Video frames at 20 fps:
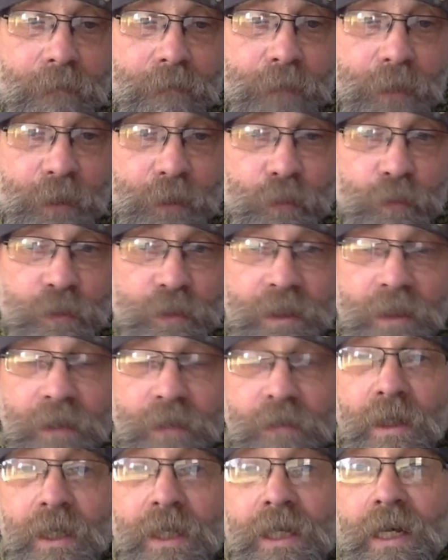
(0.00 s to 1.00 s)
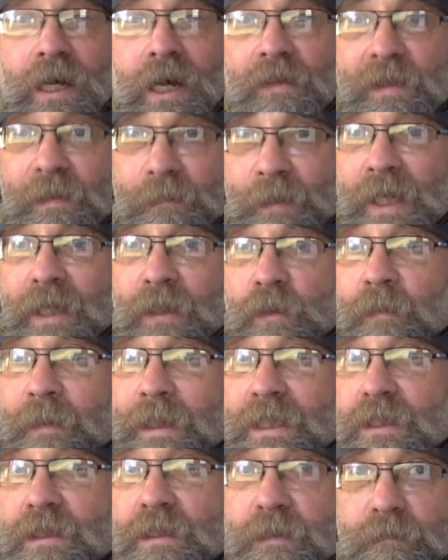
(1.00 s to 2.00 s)
But also, I think
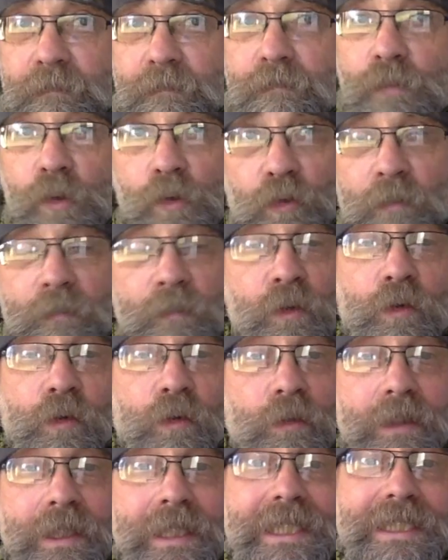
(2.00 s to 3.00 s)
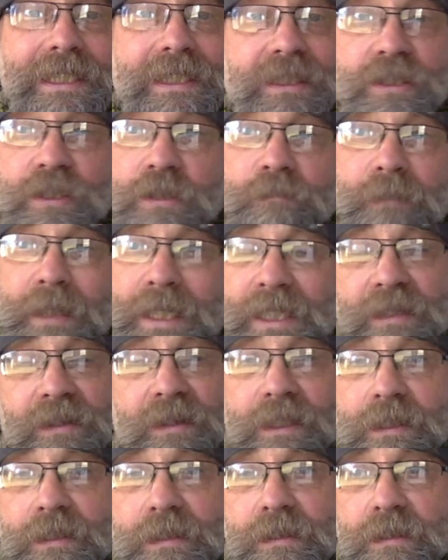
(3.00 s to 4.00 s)
Bangernomics more and more is just making
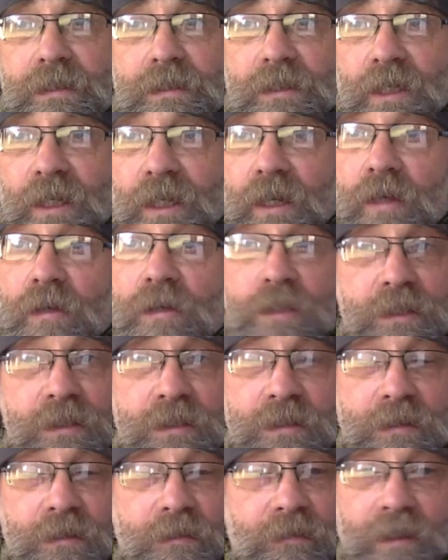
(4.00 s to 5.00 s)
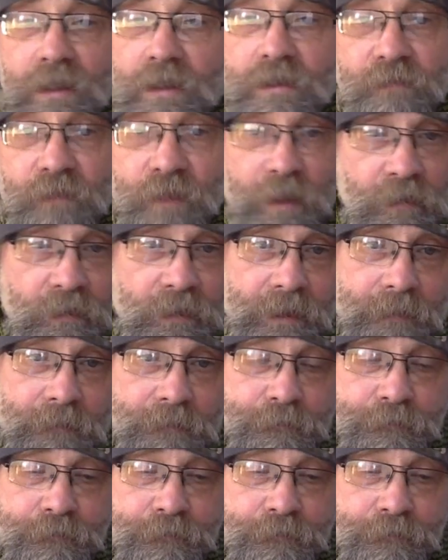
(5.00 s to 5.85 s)
things last for longer,